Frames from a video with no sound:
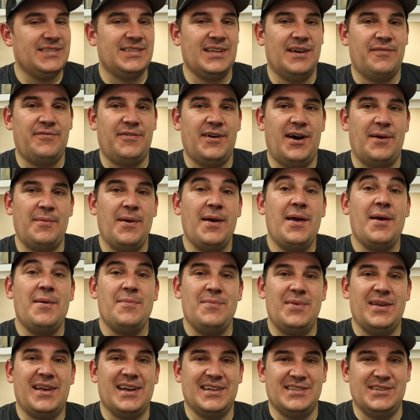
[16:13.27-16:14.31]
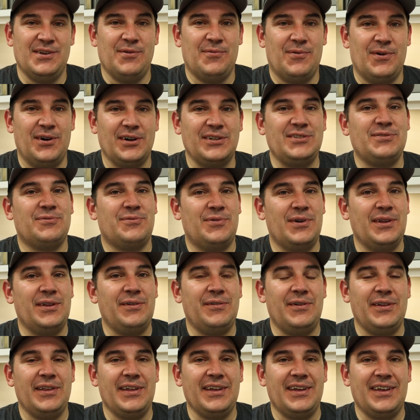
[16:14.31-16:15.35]
stuff up because it works
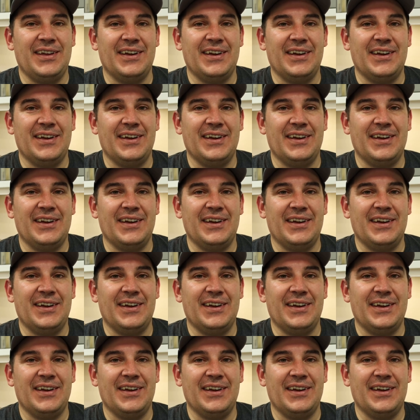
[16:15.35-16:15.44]
really, really